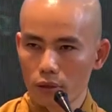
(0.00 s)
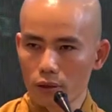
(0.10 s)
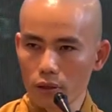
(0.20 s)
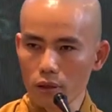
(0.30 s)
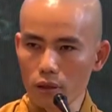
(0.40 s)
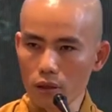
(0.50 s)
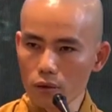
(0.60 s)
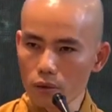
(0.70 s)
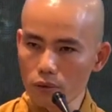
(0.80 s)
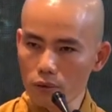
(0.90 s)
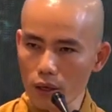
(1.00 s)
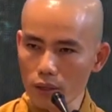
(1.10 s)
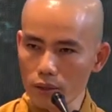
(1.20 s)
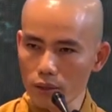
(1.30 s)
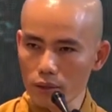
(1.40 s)
The ego
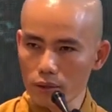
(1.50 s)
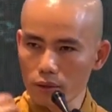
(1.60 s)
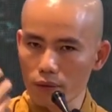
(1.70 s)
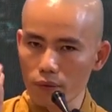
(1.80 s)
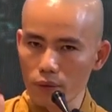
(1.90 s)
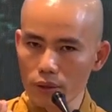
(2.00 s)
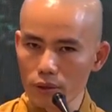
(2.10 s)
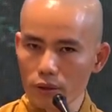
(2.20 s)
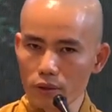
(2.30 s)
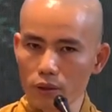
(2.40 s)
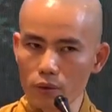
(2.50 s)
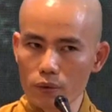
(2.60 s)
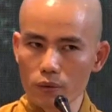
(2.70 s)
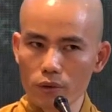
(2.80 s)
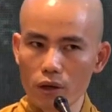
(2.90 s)
raises the voice, you
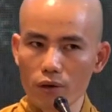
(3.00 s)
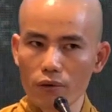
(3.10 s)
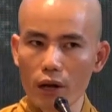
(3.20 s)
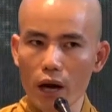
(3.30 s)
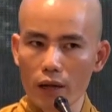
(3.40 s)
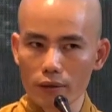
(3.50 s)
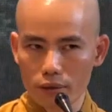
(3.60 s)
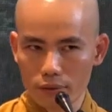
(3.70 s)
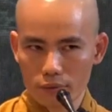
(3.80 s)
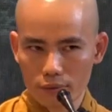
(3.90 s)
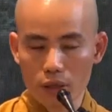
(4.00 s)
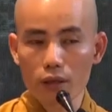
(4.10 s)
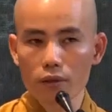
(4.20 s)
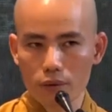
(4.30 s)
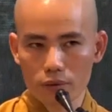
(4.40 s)
should not react the
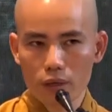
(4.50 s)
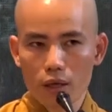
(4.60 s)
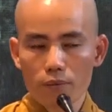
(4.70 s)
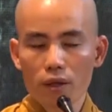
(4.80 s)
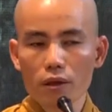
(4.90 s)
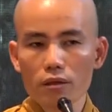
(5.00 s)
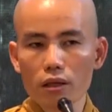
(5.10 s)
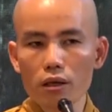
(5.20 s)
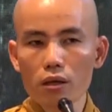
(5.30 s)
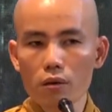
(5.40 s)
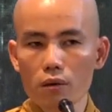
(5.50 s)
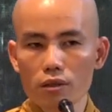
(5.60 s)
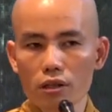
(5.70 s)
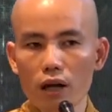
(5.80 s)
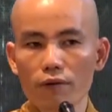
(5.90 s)
ego. Because the
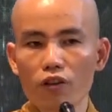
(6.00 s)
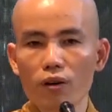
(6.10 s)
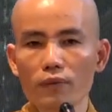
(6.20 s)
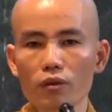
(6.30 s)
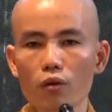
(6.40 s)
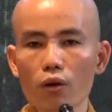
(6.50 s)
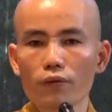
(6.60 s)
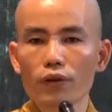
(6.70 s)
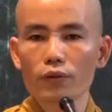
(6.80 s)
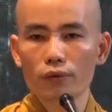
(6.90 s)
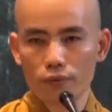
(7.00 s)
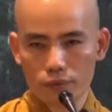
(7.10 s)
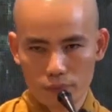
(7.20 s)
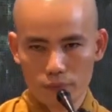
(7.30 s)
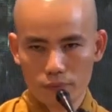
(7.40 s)
egos come from the wrong view.
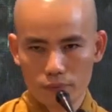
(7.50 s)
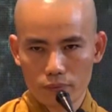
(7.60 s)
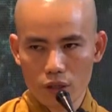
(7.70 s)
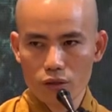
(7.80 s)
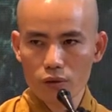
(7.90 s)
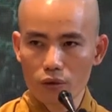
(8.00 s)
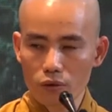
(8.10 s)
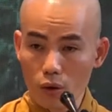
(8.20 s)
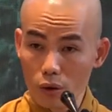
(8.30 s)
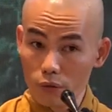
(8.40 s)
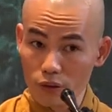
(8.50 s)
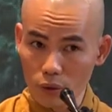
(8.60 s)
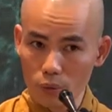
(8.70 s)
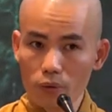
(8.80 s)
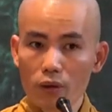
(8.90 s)
So the wrong
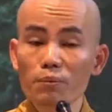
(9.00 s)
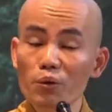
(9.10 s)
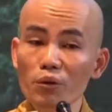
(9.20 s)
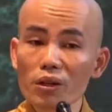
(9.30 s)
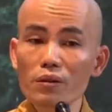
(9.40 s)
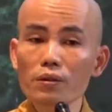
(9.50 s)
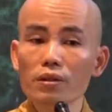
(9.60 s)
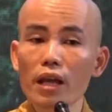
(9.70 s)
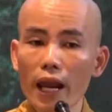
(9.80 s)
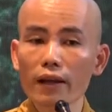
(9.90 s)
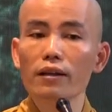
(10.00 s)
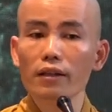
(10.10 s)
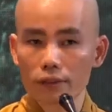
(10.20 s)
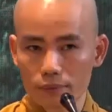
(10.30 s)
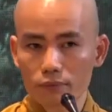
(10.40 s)
view produces the
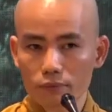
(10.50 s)
anger.